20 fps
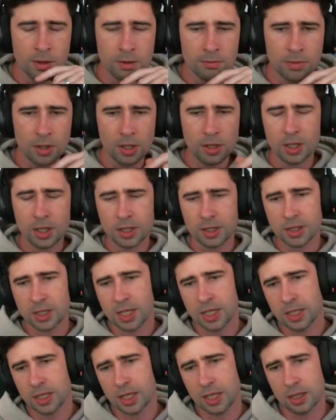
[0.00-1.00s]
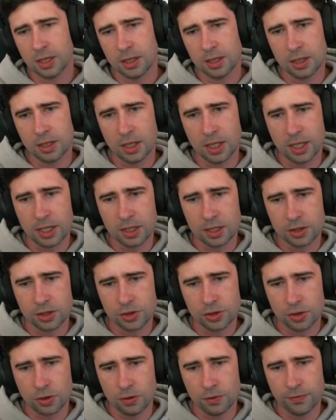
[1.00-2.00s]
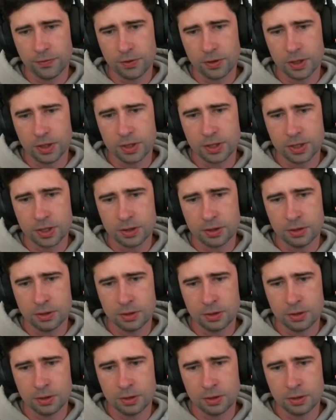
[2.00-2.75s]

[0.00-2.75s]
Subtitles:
Mirror Island can get a little out of control for us.